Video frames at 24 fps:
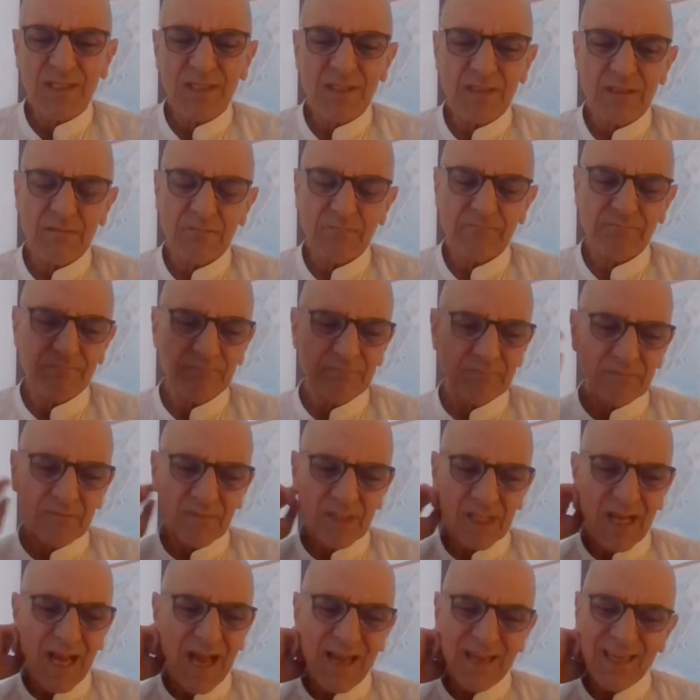is,
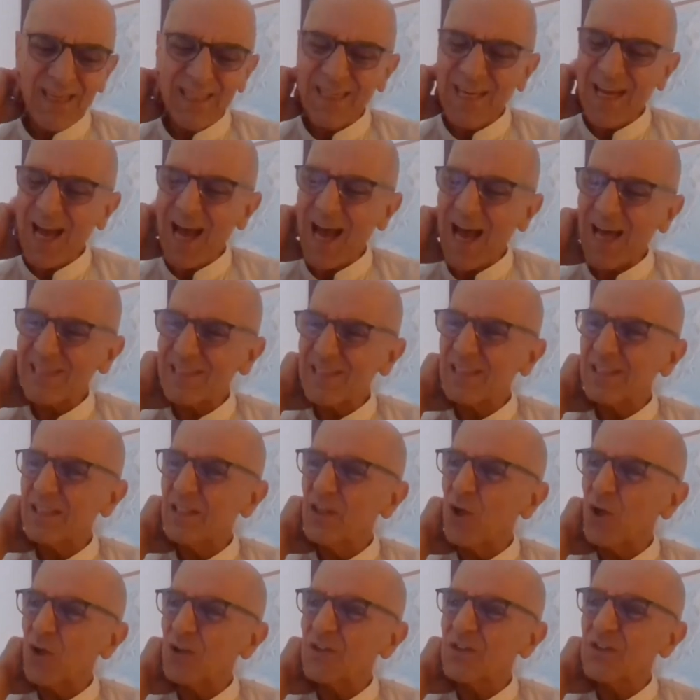it has
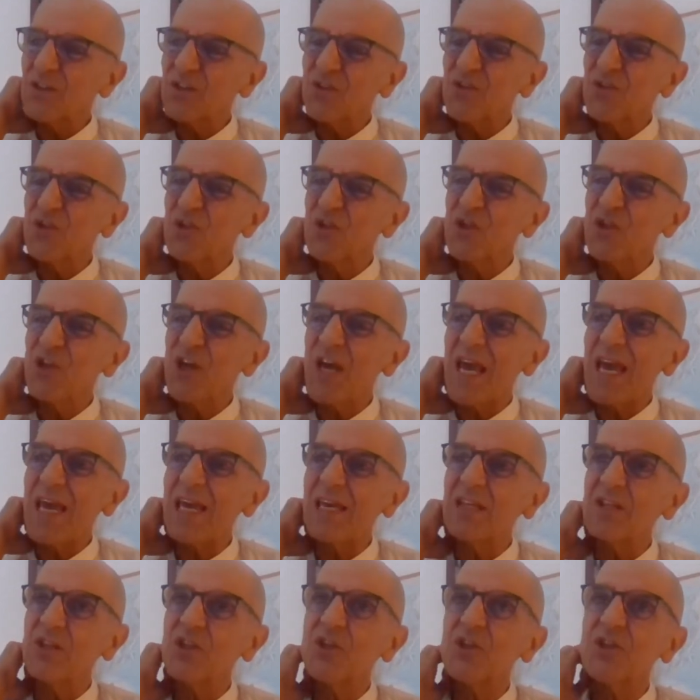not
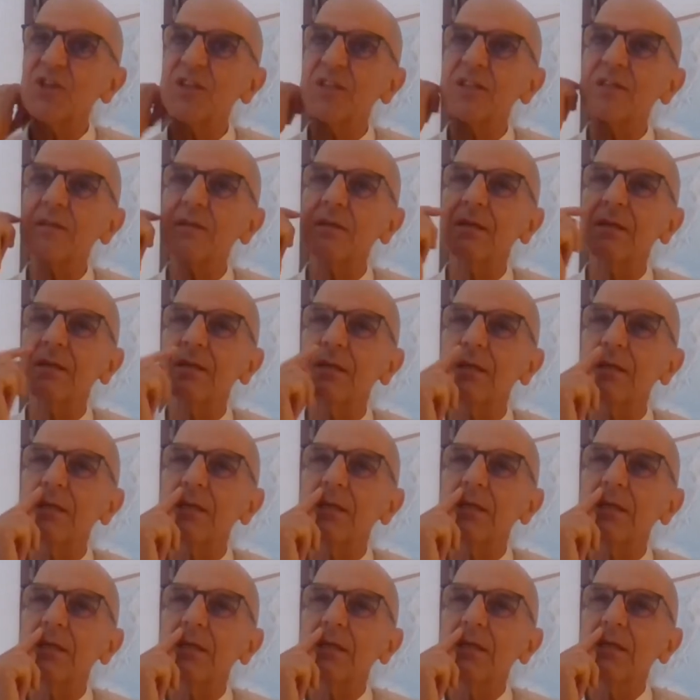changed
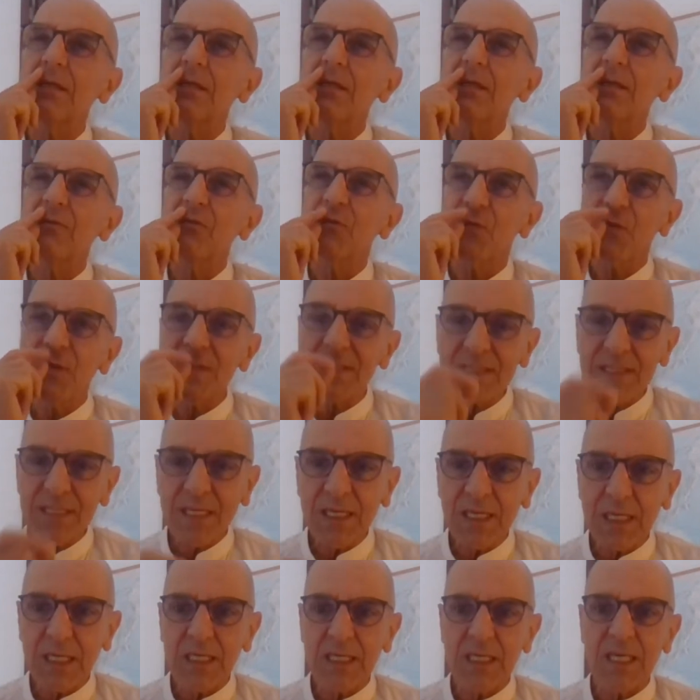
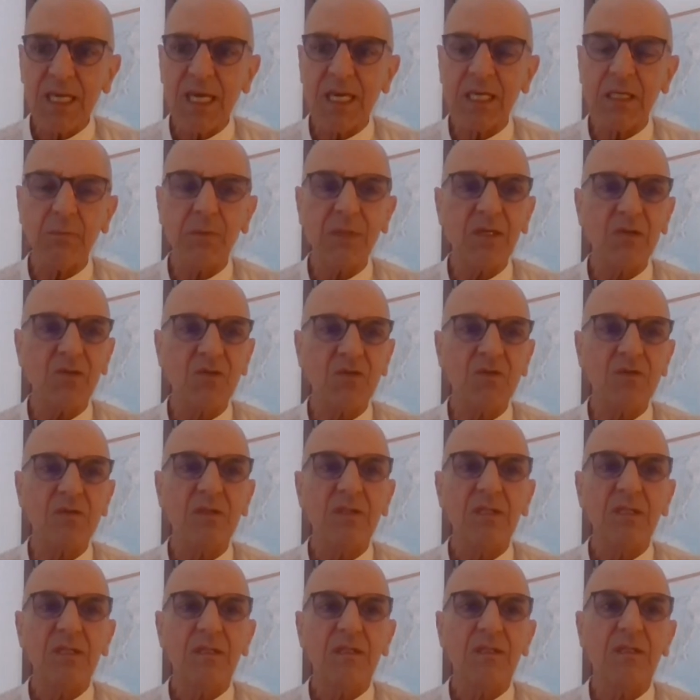physically yet because
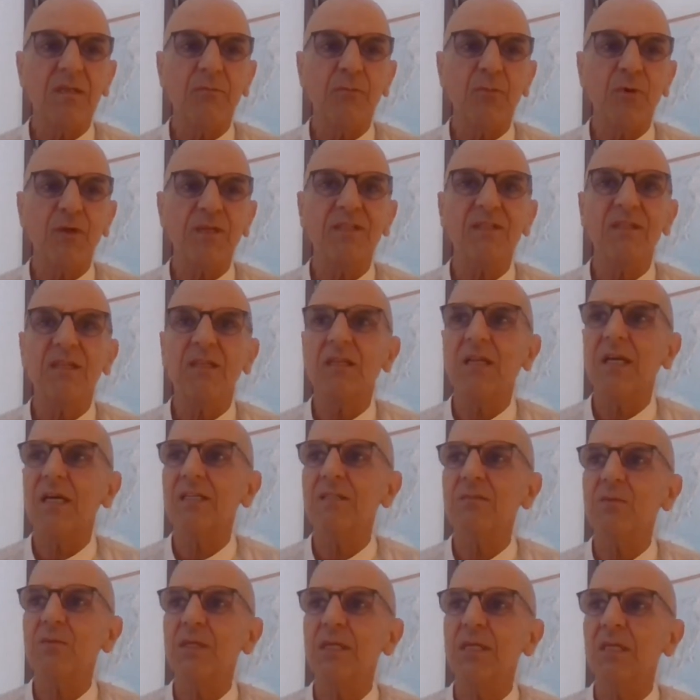the president
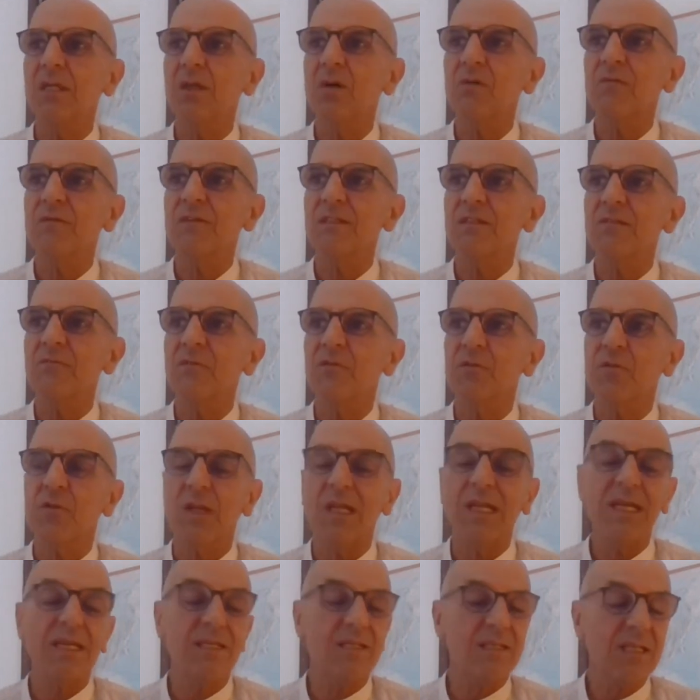has been in office for
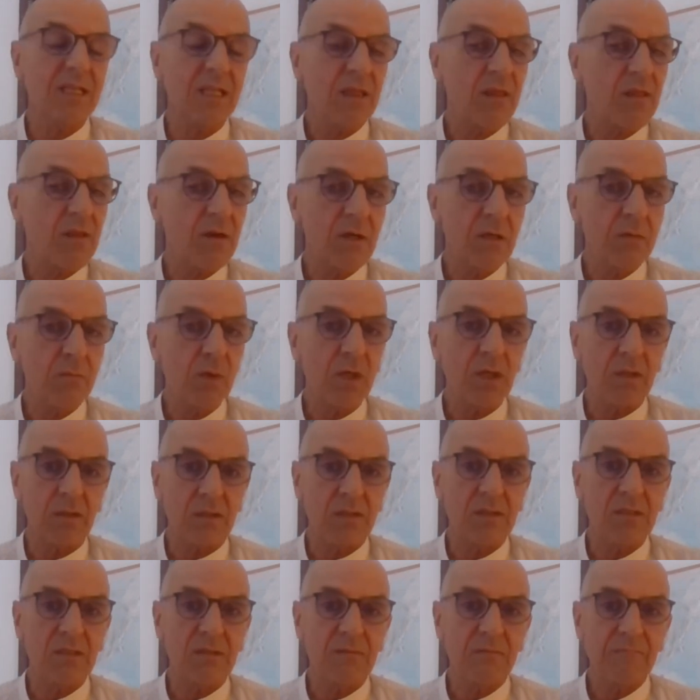less than 3
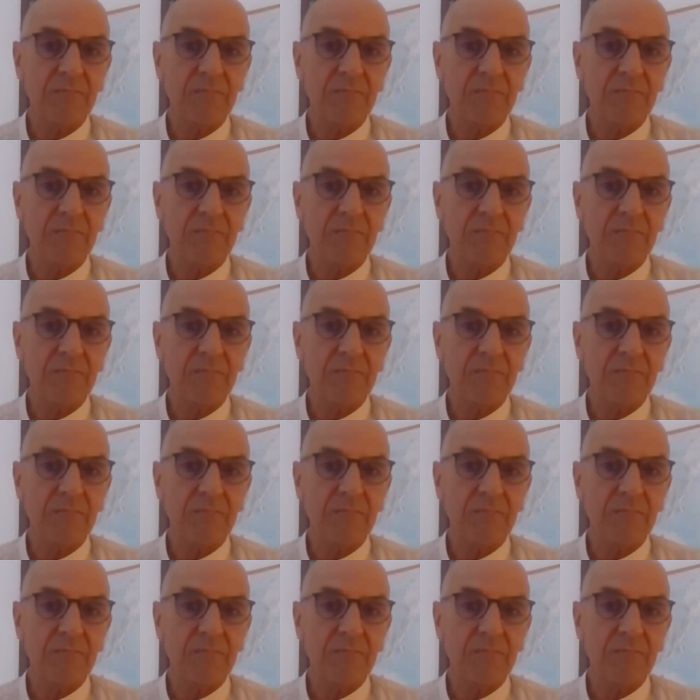months.